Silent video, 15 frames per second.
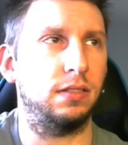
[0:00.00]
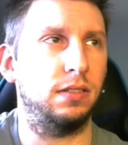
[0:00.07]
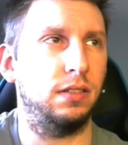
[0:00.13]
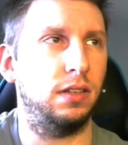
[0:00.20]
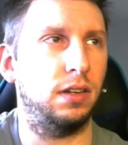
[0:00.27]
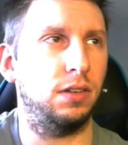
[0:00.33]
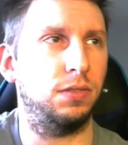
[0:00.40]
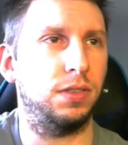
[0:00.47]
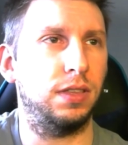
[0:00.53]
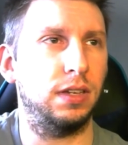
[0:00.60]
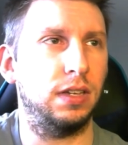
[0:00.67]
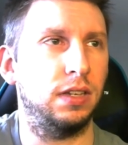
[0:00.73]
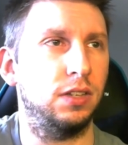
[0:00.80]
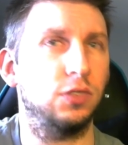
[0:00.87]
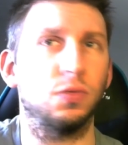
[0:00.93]
uh, you know,
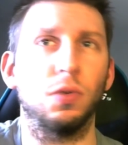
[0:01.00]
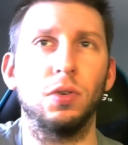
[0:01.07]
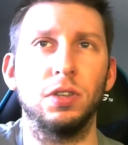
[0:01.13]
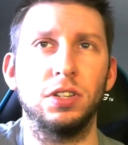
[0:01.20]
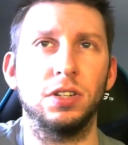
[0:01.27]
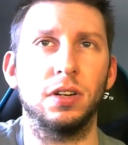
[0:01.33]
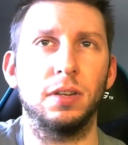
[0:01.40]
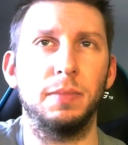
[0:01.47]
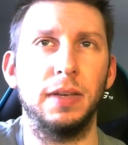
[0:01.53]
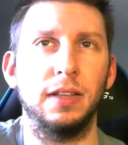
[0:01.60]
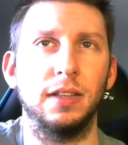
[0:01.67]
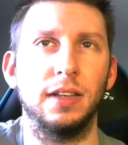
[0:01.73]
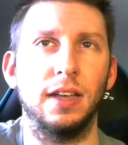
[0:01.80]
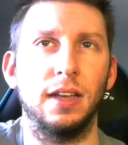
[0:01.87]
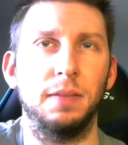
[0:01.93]
think his role is going to
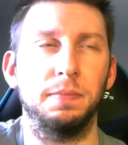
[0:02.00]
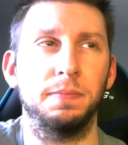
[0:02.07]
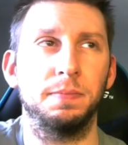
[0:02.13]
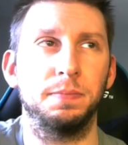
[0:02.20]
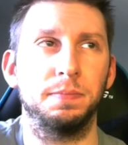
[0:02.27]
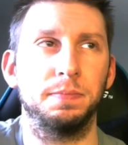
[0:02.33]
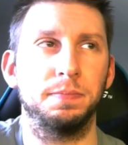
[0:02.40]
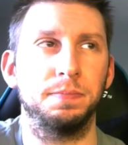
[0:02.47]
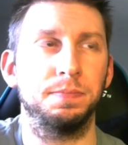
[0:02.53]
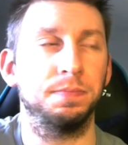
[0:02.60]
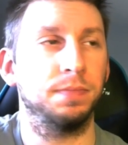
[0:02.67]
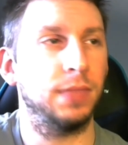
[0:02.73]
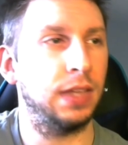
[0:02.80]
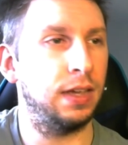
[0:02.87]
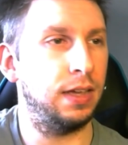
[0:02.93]
be in the game.
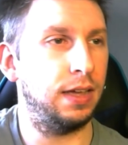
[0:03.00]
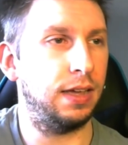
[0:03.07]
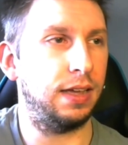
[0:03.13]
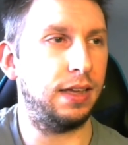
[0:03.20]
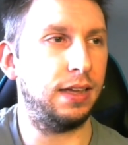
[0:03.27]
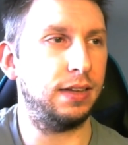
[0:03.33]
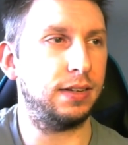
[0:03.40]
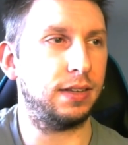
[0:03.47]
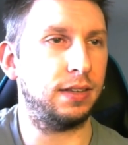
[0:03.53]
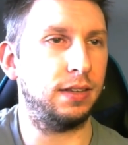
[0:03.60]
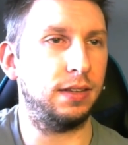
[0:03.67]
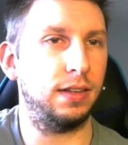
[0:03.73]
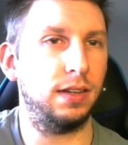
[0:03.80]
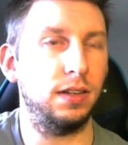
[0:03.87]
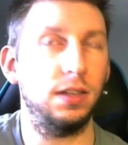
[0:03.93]
And
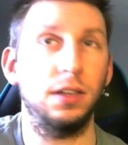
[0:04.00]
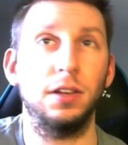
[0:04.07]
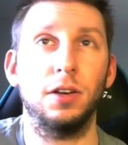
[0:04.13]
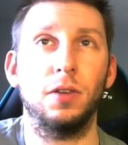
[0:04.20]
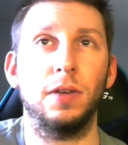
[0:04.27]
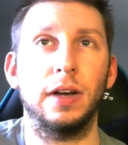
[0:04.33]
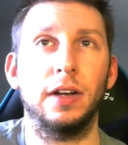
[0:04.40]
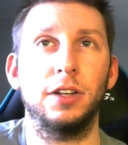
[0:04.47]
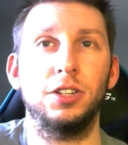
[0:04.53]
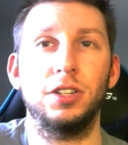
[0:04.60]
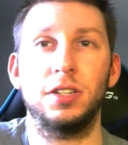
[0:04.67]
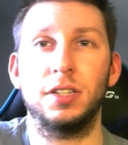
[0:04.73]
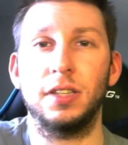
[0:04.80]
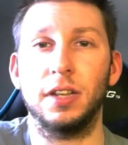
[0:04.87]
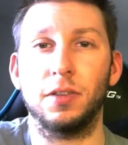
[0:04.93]
other than that, you know,
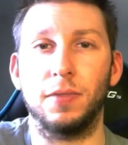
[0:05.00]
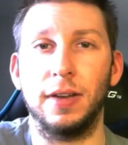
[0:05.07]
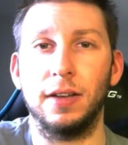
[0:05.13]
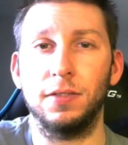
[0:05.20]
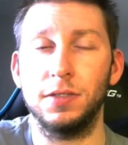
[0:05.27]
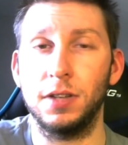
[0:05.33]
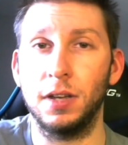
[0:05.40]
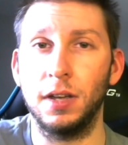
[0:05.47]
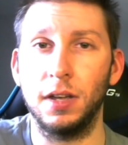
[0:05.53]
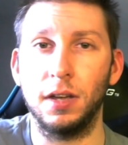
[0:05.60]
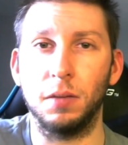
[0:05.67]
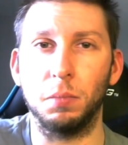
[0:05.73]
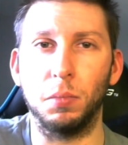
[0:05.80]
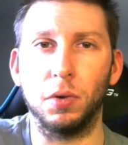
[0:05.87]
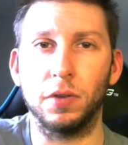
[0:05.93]
uh, just stick around.
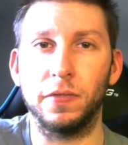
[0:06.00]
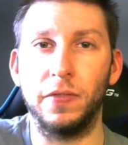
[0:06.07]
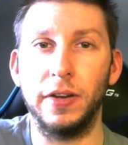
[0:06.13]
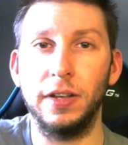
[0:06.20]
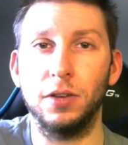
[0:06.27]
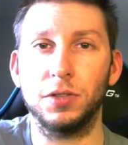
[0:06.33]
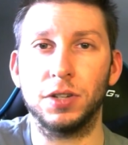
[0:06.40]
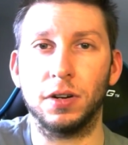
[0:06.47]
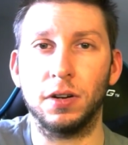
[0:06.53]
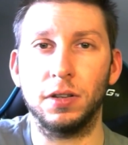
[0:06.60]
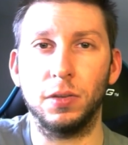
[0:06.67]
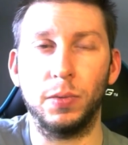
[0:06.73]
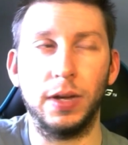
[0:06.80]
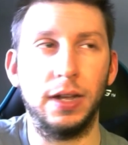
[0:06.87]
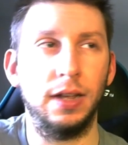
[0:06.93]
More videos
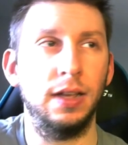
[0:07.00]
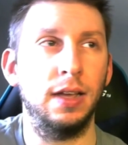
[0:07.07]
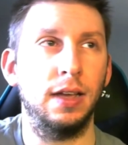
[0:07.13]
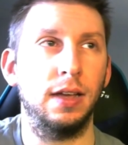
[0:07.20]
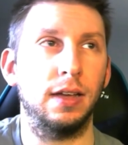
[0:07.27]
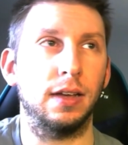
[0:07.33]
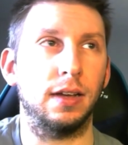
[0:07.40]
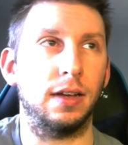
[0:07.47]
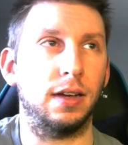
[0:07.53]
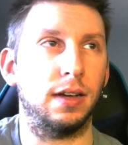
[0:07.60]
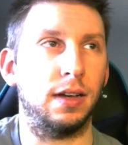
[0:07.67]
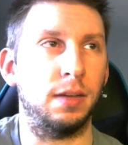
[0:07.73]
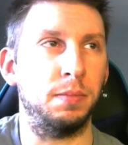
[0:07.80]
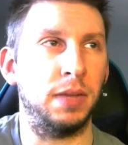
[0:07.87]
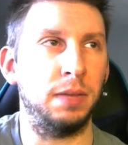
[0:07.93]
are on the way.
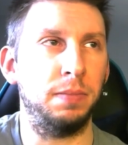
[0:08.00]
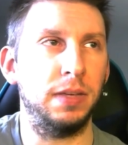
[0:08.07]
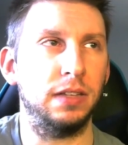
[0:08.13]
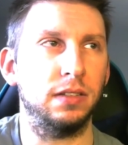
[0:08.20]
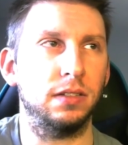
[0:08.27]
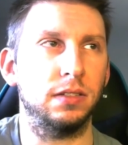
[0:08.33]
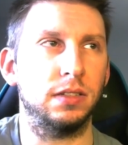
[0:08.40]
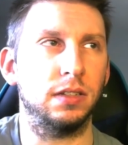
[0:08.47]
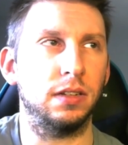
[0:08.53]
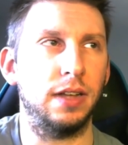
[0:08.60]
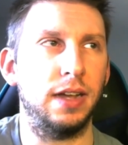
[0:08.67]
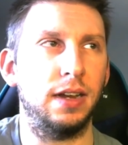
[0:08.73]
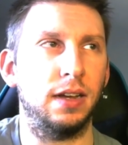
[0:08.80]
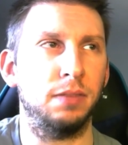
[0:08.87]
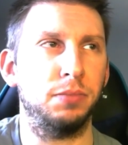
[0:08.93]
Uh, I might be a little
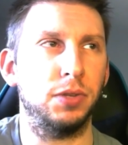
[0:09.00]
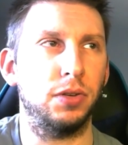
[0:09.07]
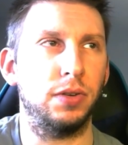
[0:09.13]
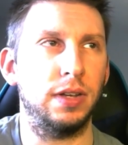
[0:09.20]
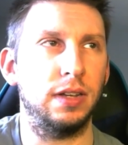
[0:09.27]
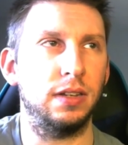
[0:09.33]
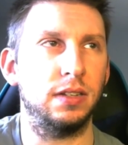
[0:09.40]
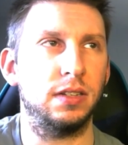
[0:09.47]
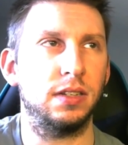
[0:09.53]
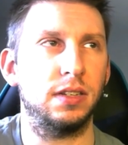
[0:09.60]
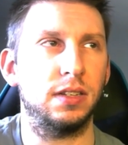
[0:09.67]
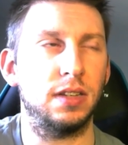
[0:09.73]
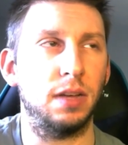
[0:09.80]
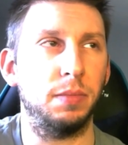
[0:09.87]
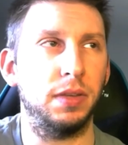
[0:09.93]
delayed uploading
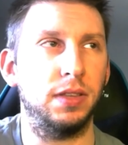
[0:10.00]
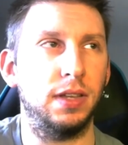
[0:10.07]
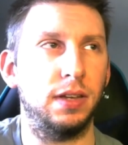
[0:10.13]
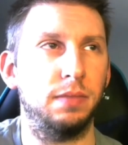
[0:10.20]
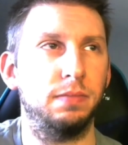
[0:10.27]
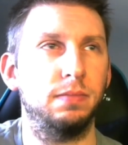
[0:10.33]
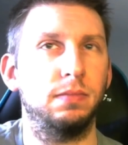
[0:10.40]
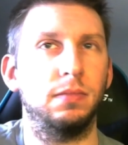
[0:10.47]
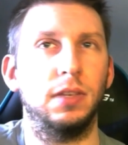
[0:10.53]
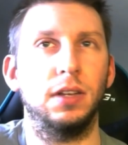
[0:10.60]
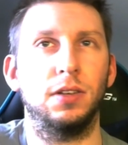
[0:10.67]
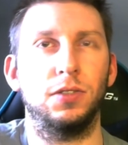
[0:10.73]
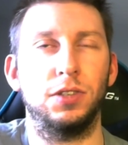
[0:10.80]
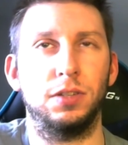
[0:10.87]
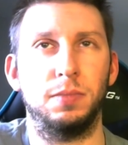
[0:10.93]
some of them,
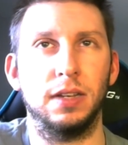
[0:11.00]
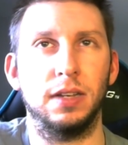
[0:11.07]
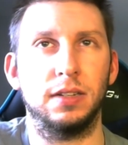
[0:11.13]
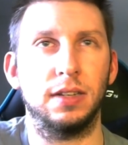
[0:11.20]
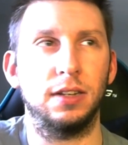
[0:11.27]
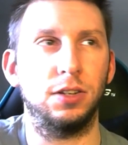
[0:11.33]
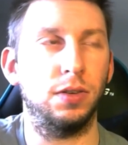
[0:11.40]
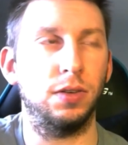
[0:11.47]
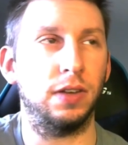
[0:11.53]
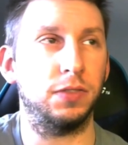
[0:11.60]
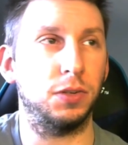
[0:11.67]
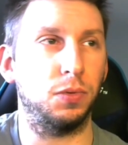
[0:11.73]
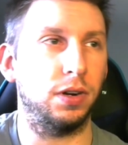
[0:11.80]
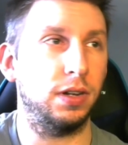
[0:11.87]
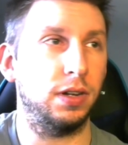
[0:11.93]
you know, just because I do
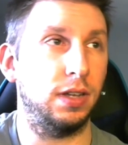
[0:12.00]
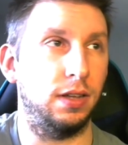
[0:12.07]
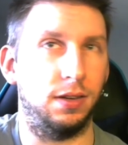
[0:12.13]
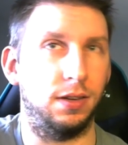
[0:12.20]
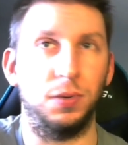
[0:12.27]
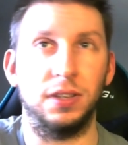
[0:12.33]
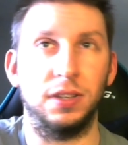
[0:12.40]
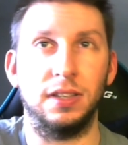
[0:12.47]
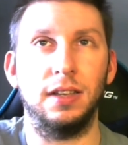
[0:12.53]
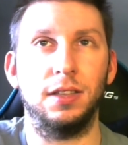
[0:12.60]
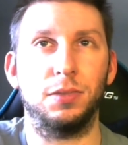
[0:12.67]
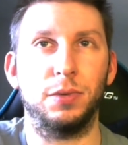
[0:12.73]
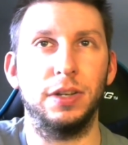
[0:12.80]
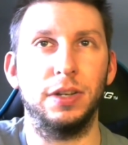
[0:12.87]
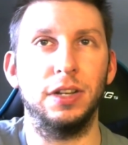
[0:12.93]
have to work, you know,
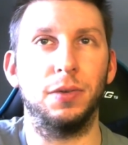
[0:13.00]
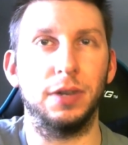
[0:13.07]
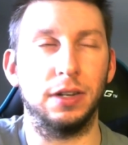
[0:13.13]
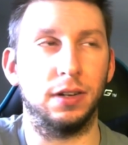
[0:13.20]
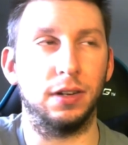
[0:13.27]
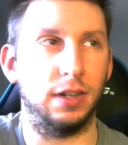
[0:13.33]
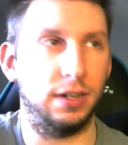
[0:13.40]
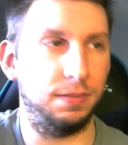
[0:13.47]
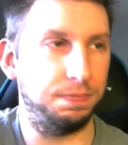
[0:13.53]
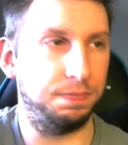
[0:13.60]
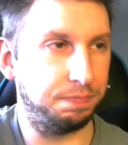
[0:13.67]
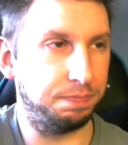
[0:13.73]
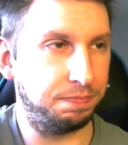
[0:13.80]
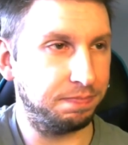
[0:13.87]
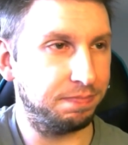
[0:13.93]
with E3 going
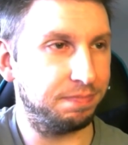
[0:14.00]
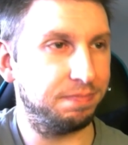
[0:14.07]
on.